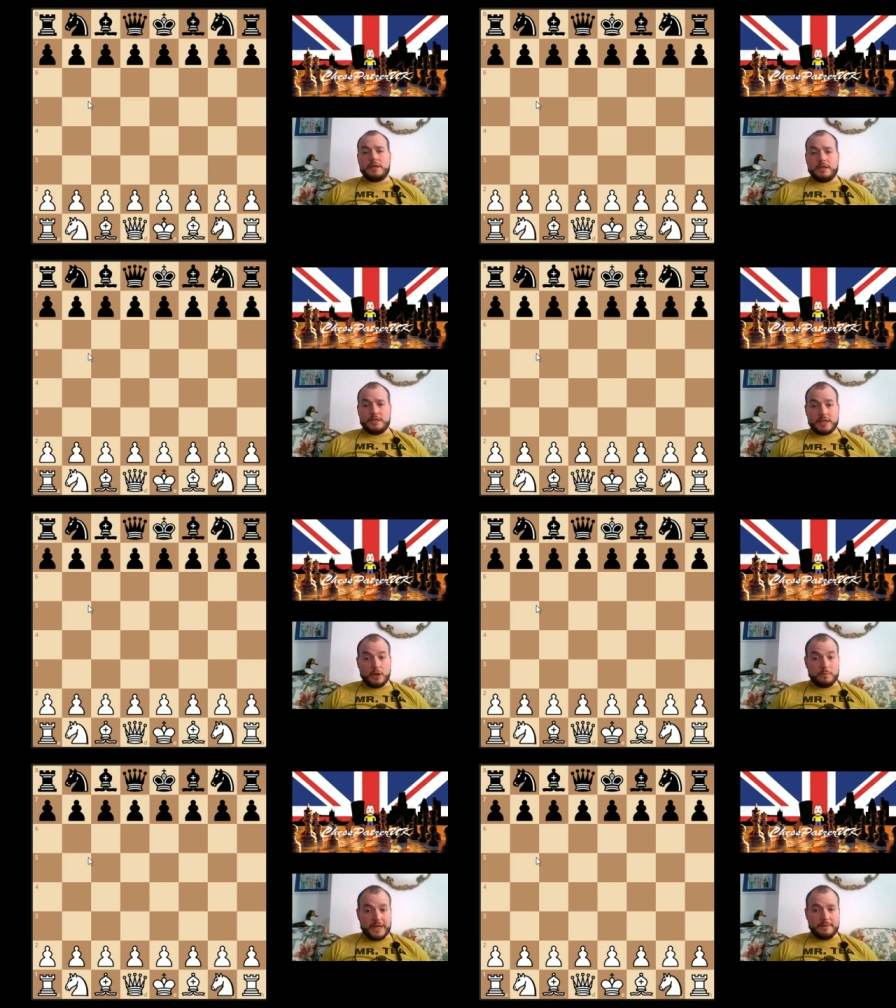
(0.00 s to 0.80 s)

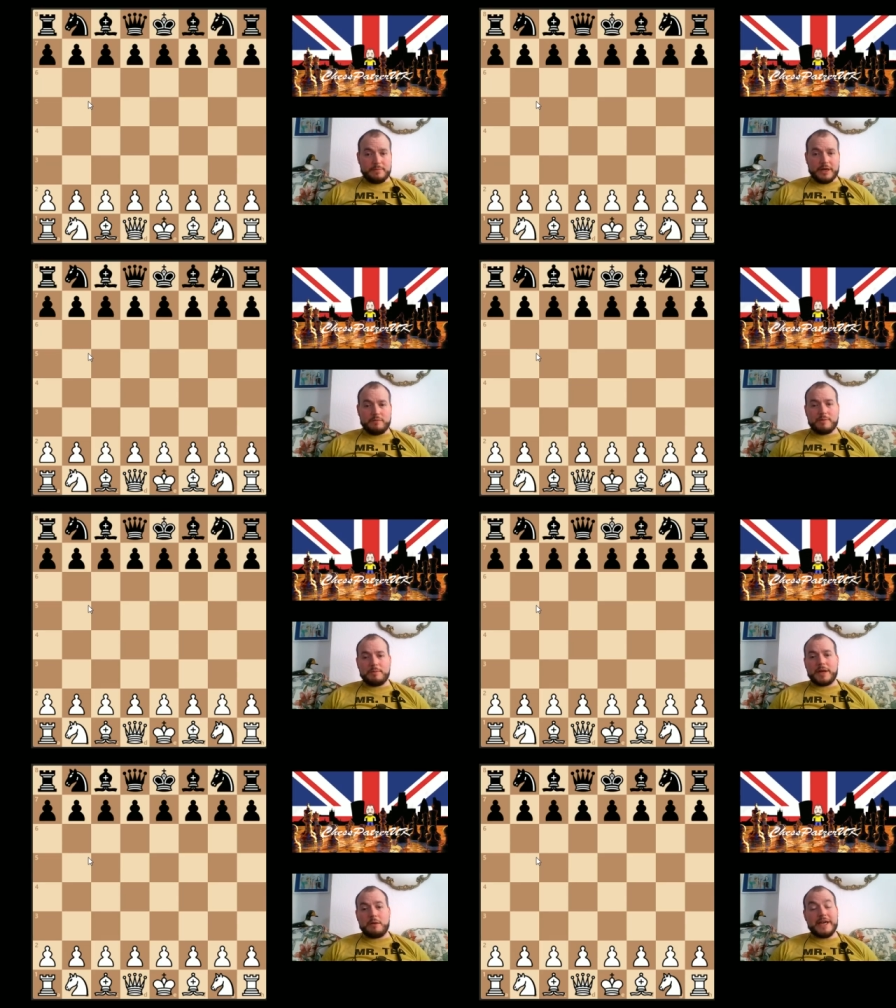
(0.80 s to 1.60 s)
slow play, but in
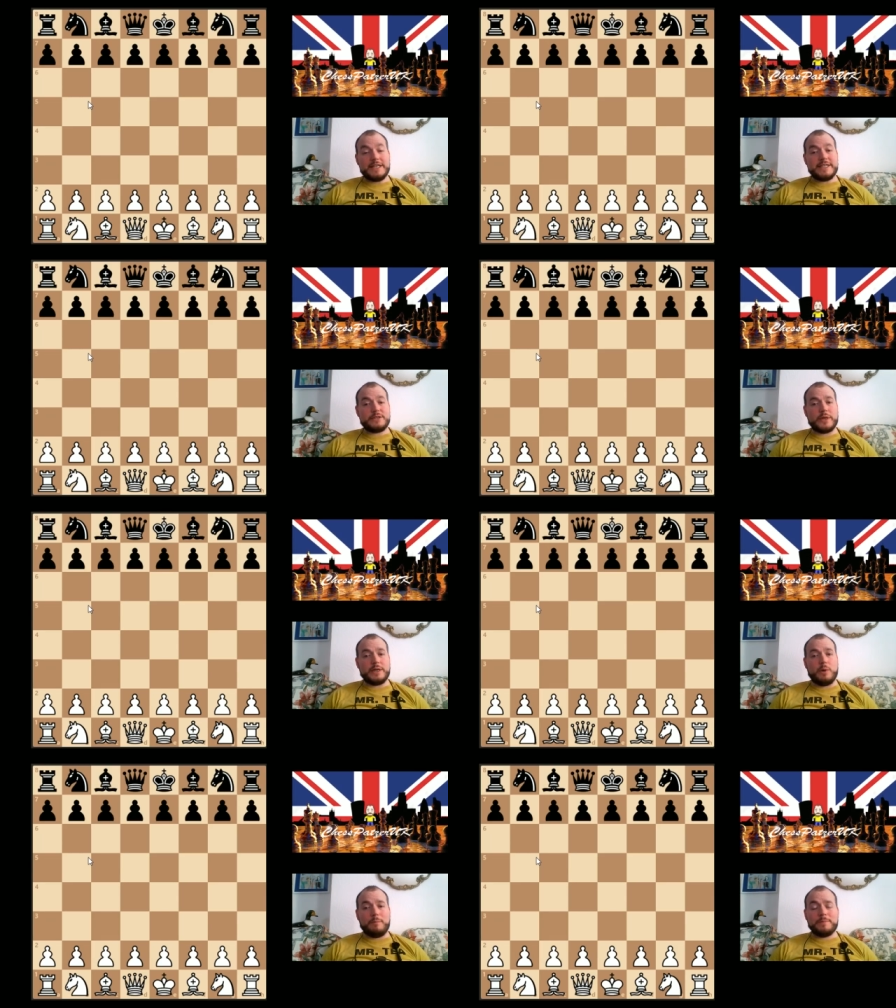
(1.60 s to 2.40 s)
rapid play I'm
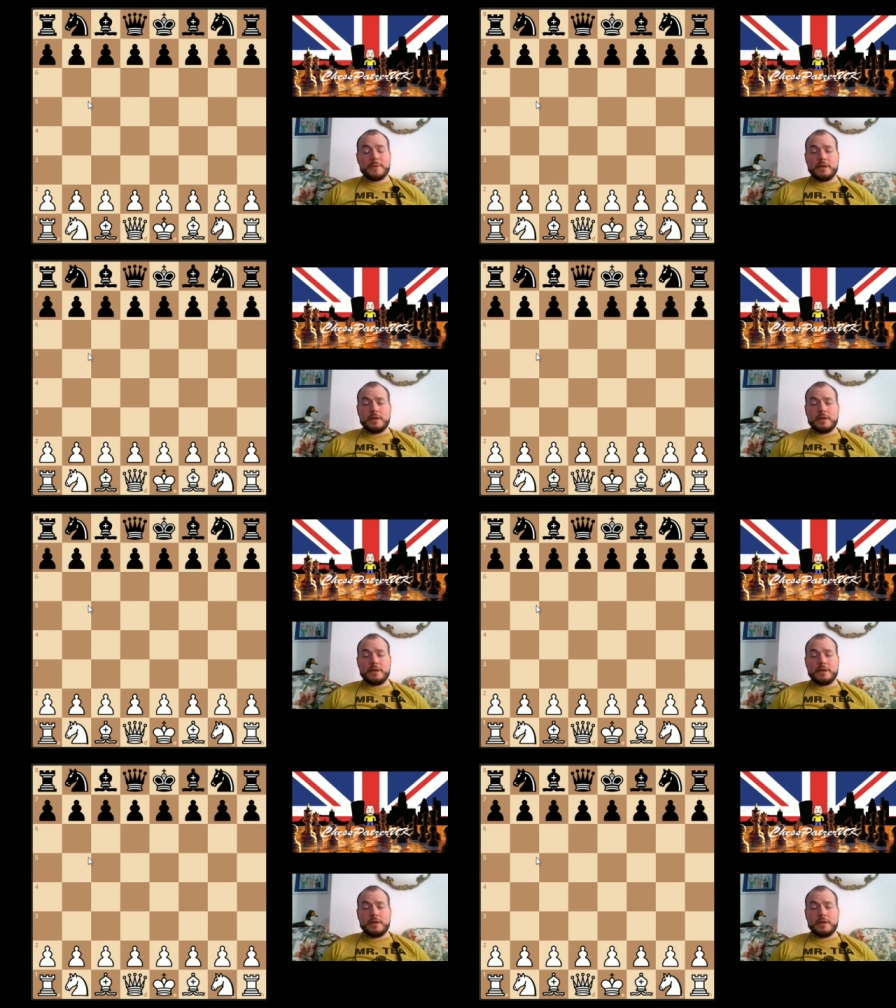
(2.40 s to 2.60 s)
1821.